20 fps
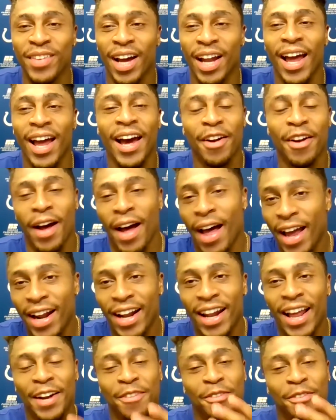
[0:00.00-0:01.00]
a lot of I had a
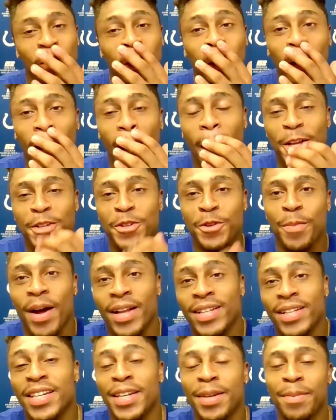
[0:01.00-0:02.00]
lot of Florida guys on my
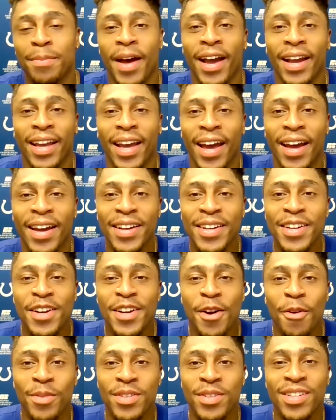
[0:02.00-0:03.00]
team back at
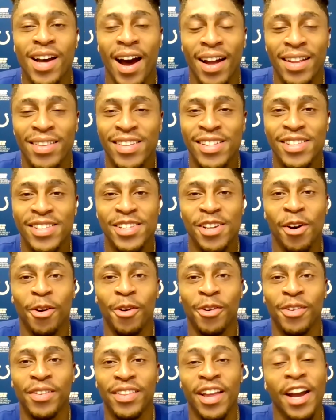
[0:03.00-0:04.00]
Wisconsin,
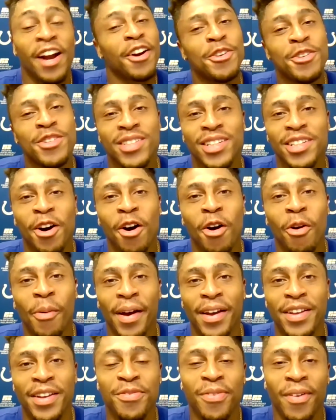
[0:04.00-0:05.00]
so they're usually
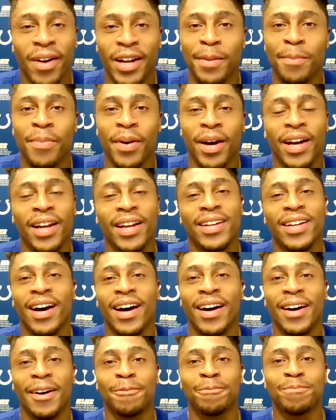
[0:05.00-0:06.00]
always funny, but
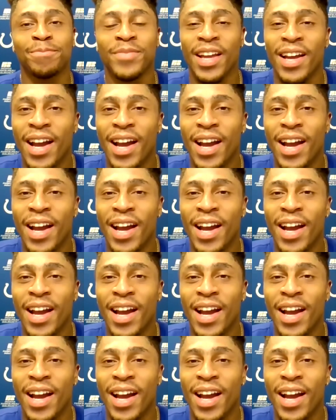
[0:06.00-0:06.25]
um,